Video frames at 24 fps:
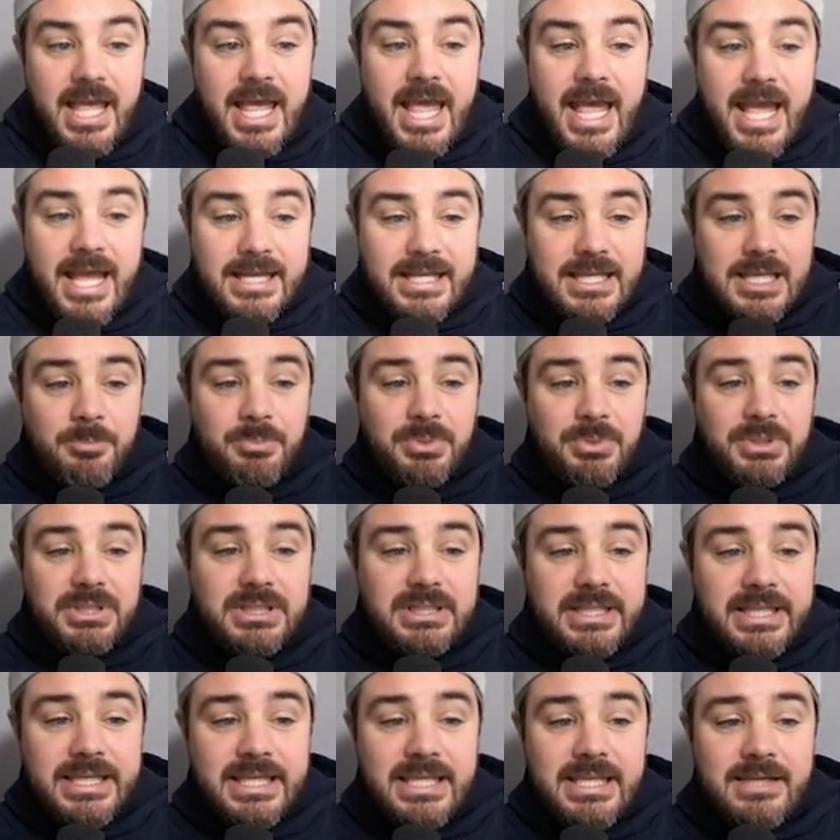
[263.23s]
And he
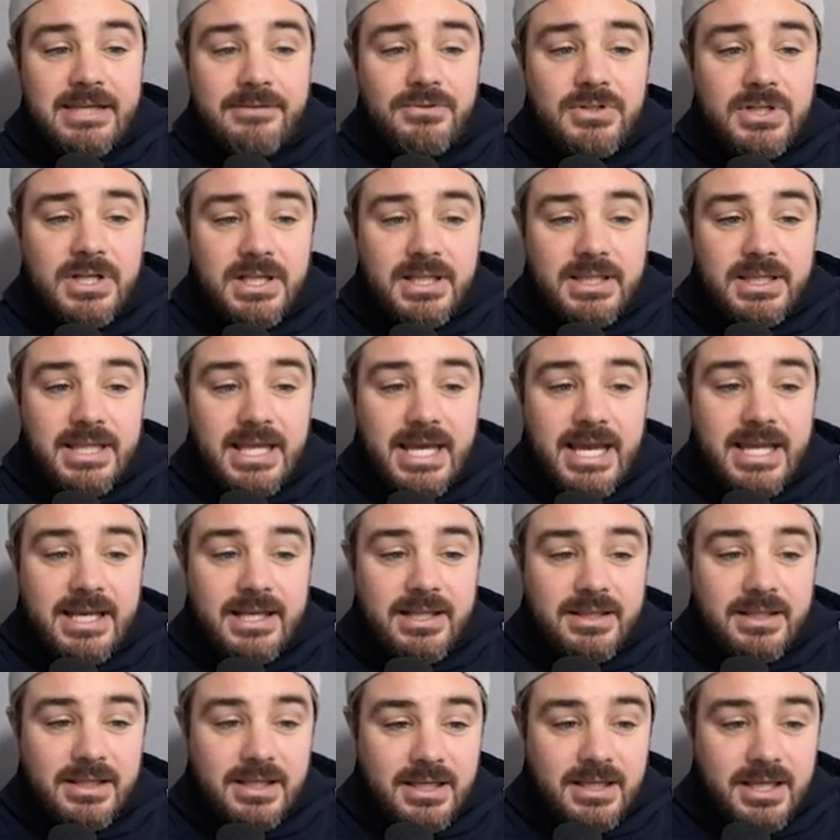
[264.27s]
believed that
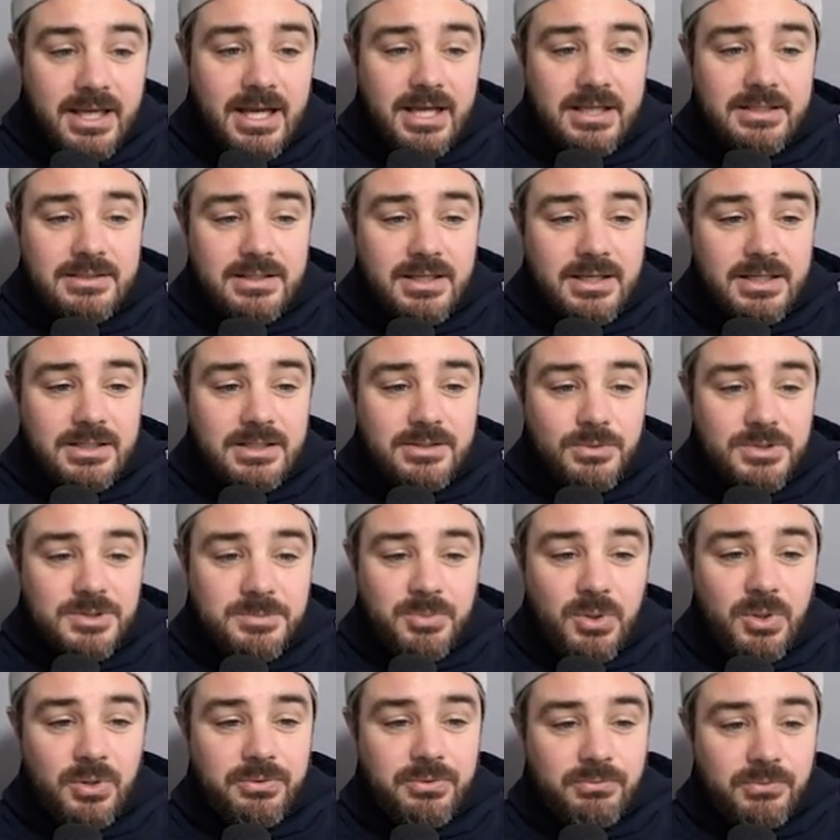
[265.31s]
the conduct was
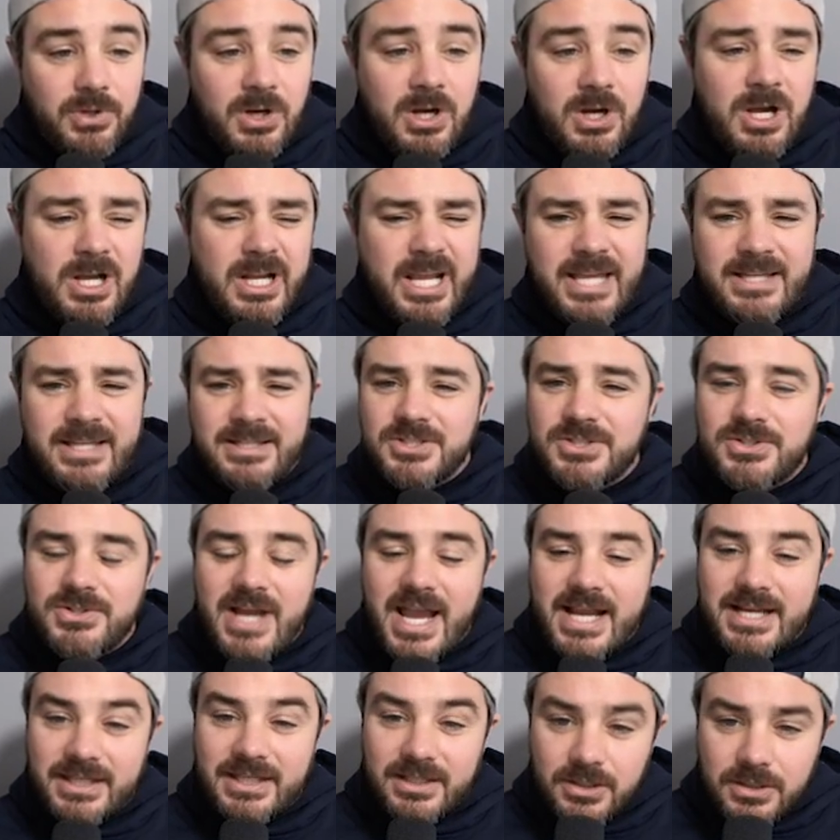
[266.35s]
both wrong and
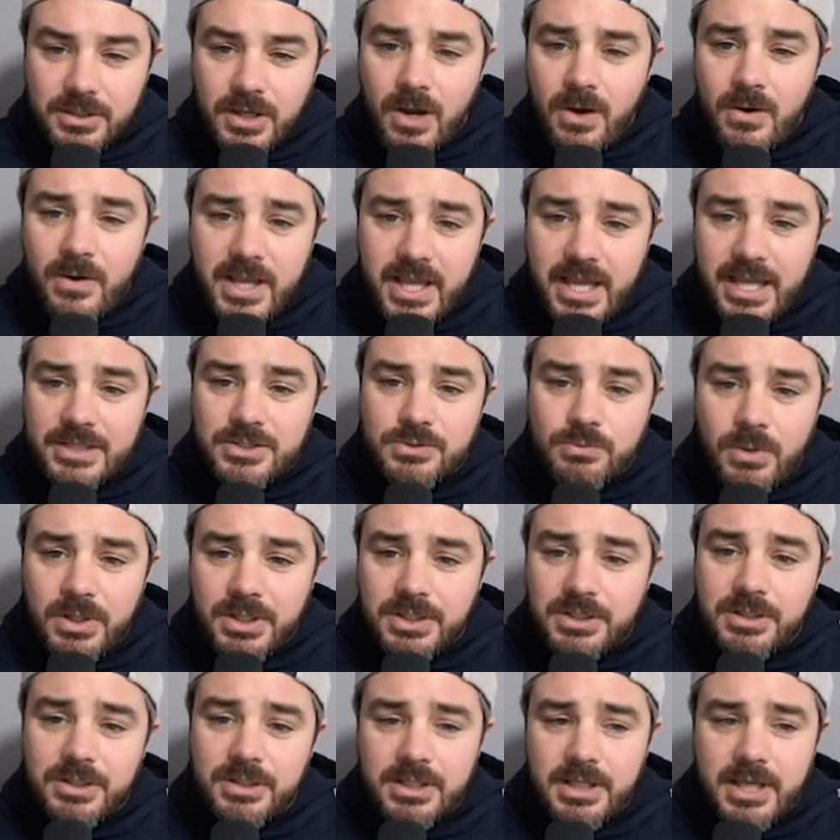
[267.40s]
distracting. Go Hinch. What a
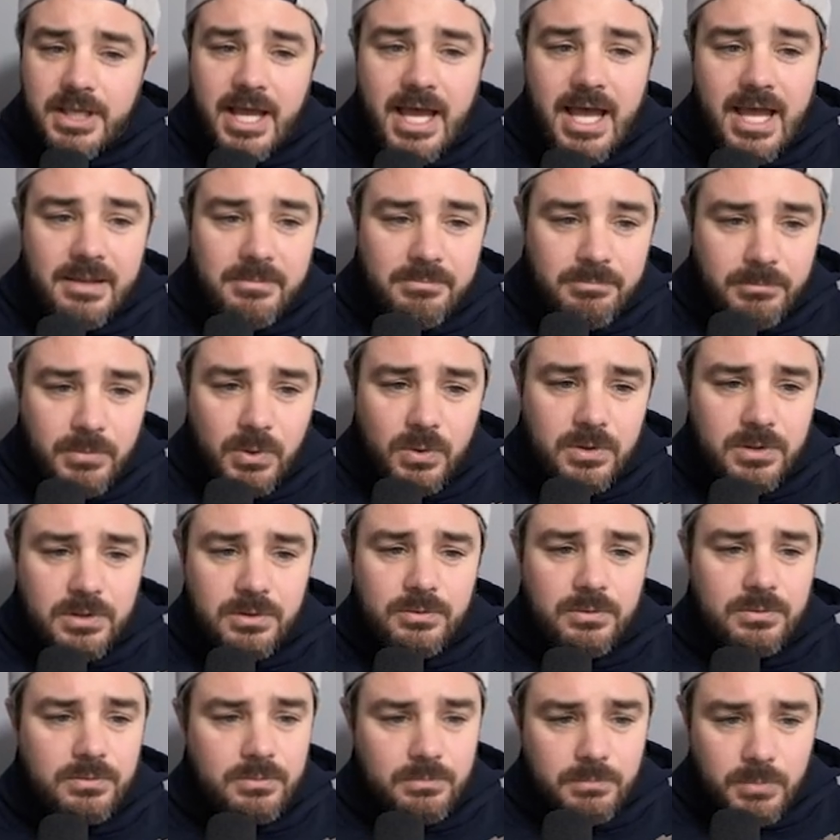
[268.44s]
good guy.
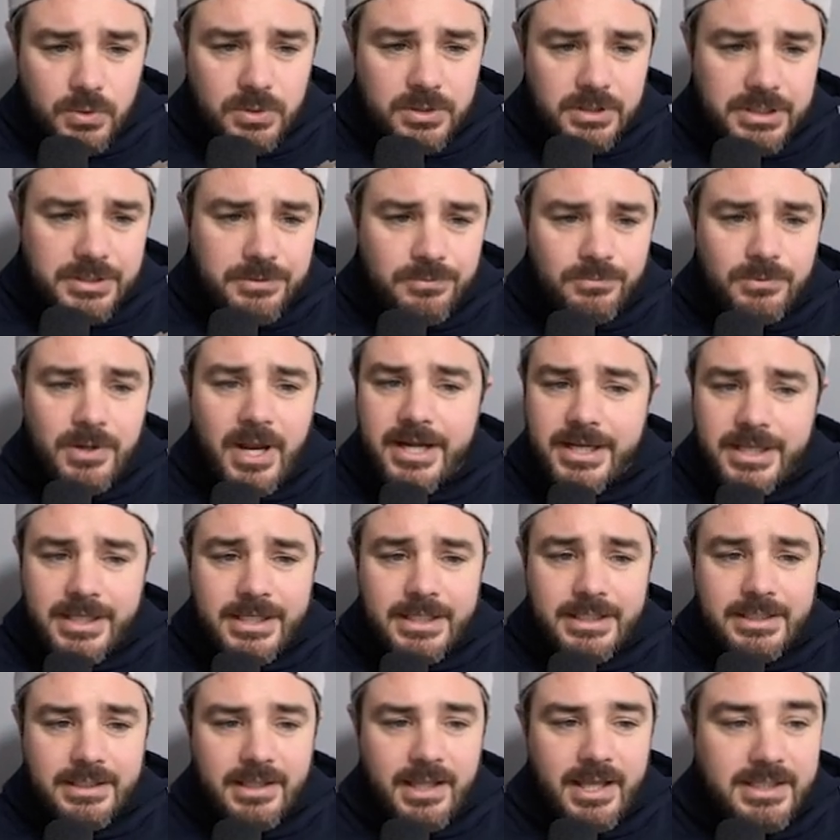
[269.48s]
Morally right. He
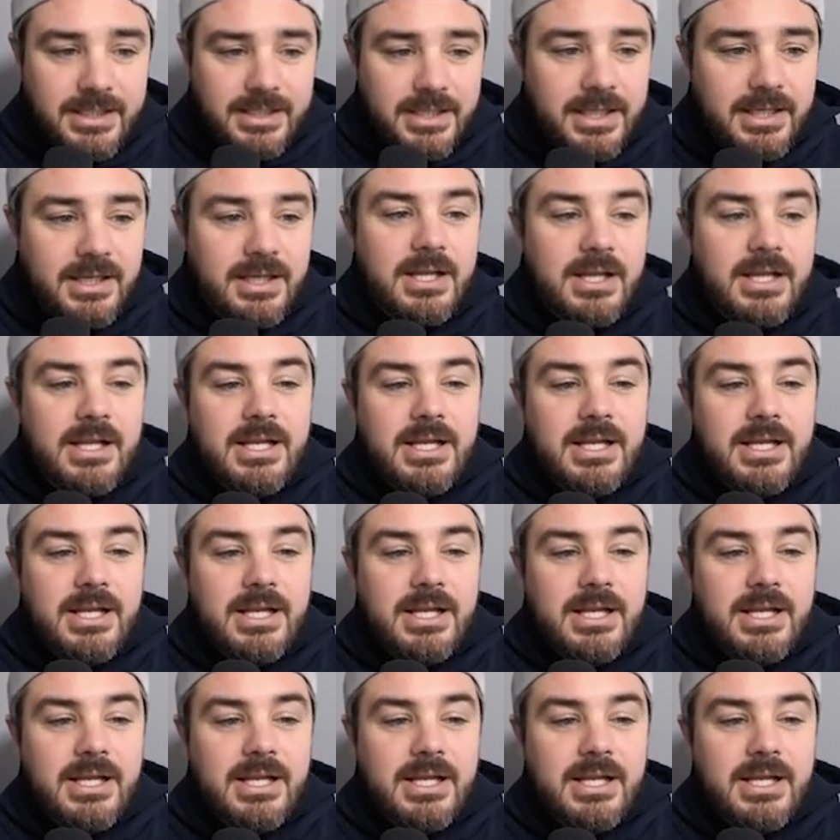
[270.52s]
didn't like it.